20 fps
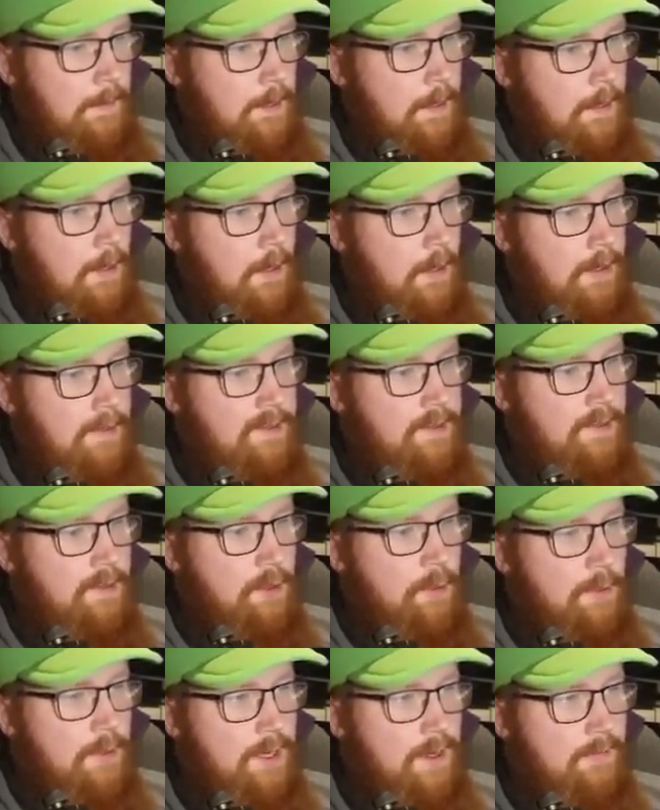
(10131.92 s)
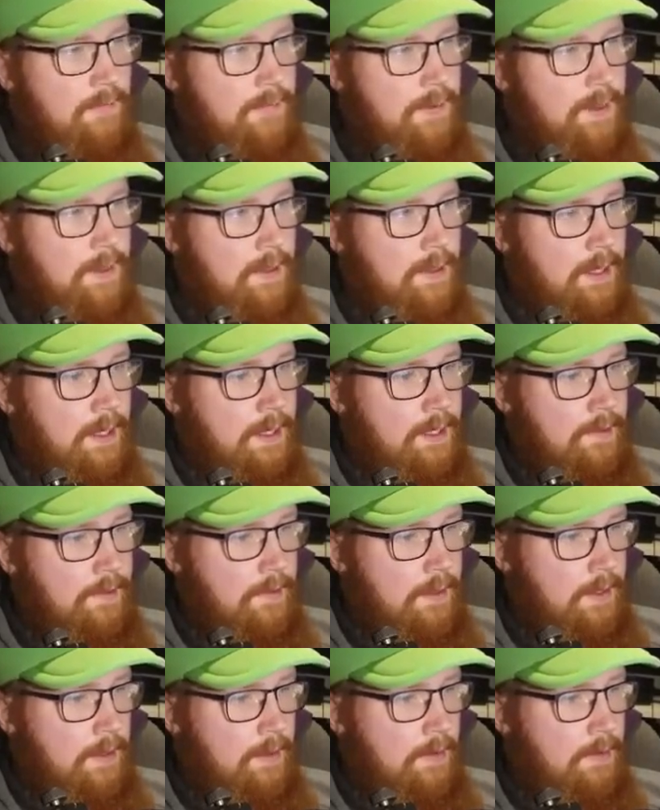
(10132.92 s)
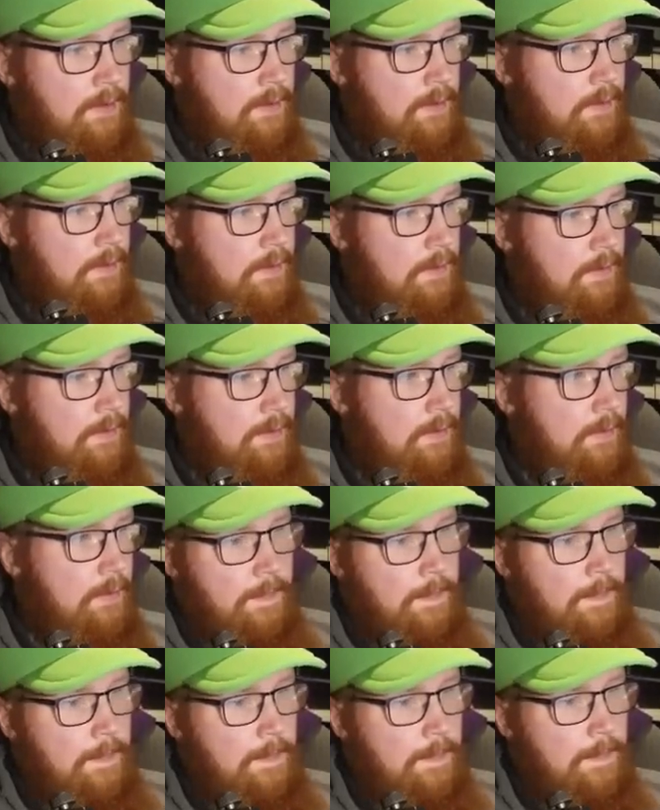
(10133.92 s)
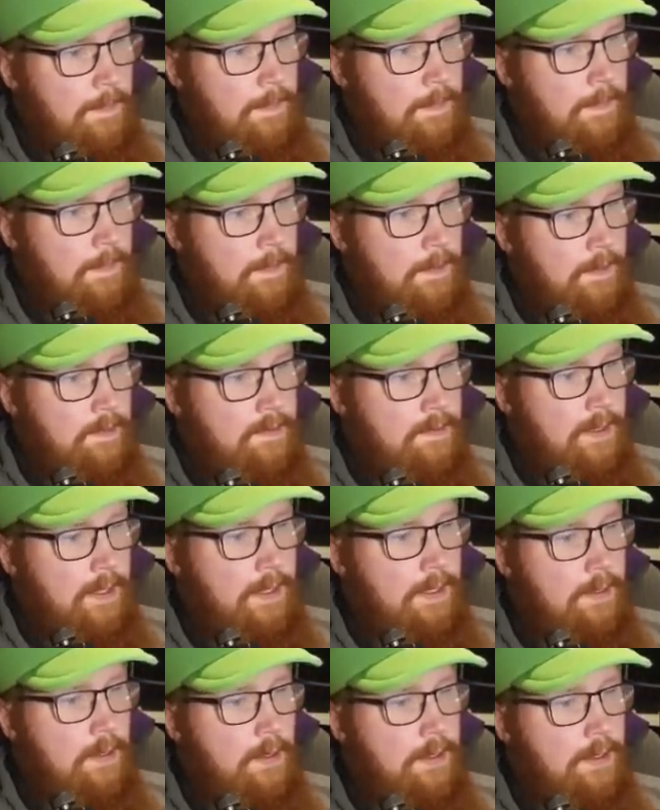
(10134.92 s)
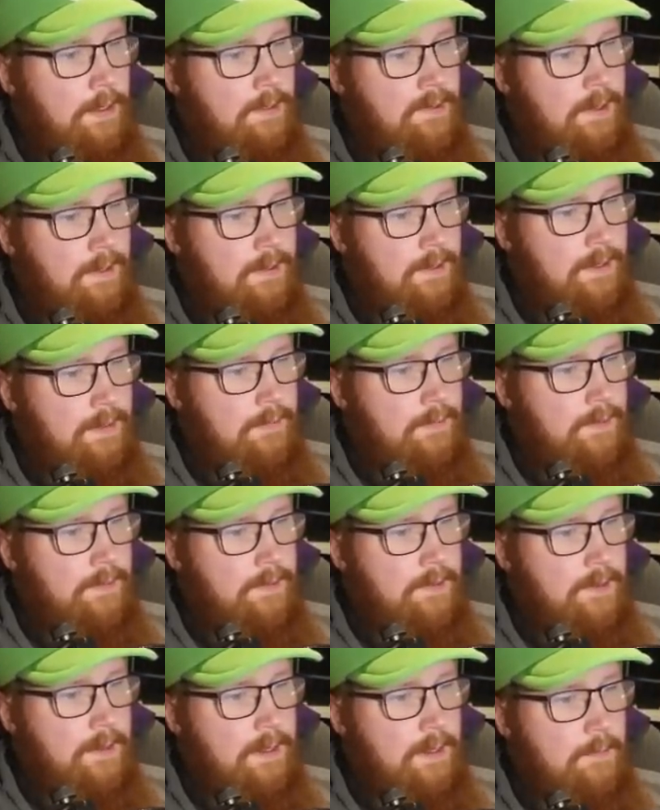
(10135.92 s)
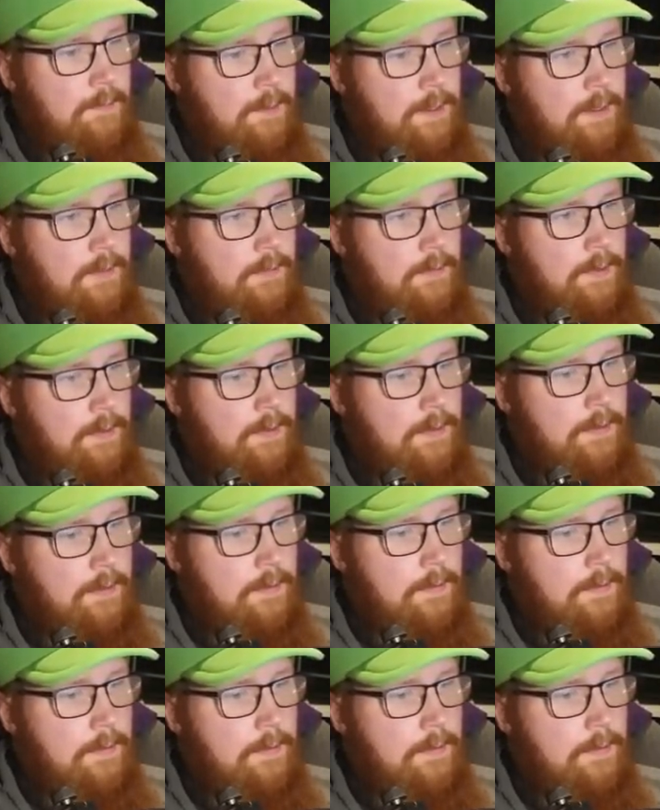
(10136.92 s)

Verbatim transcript: Oh, it's two different things now. That's, I noticed oh, like different timing, right?